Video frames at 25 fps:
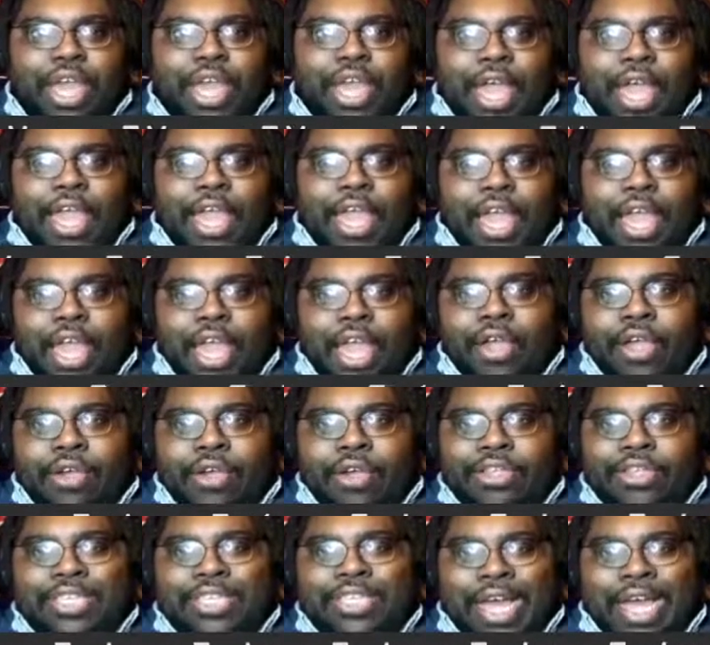an
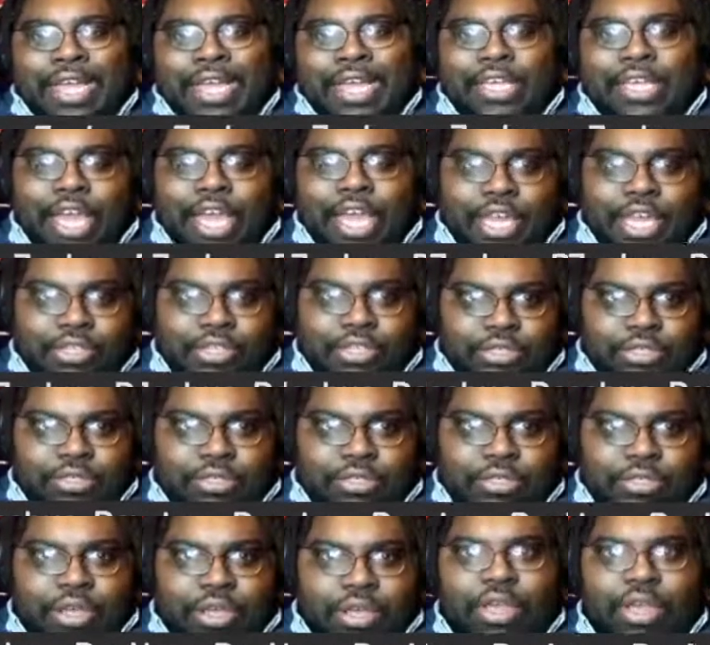airtight
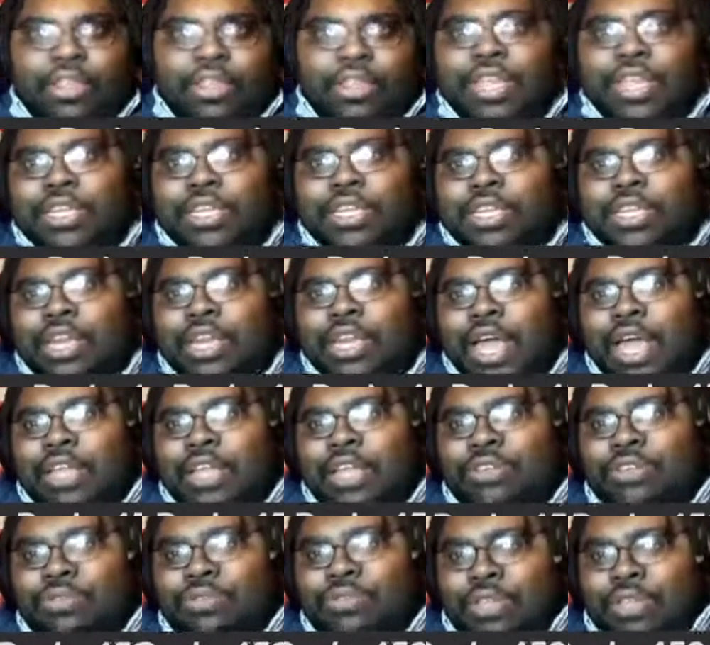case. They did not
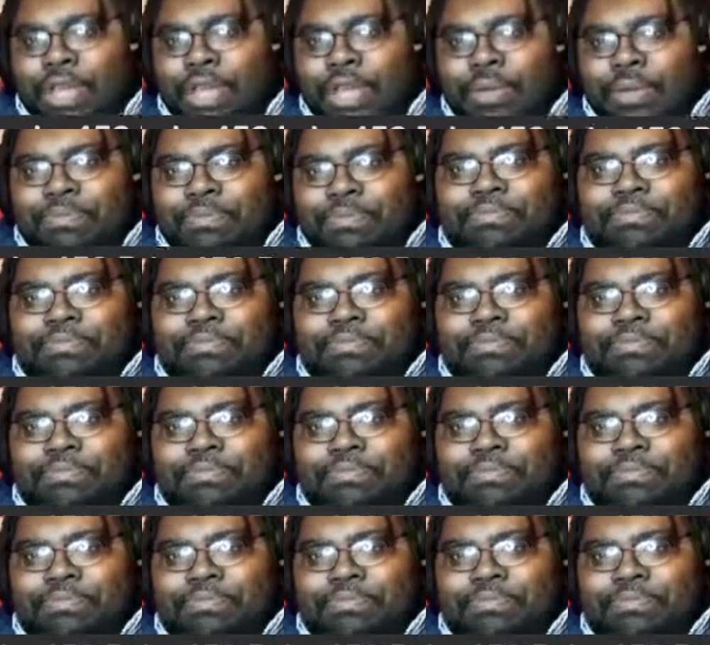do that.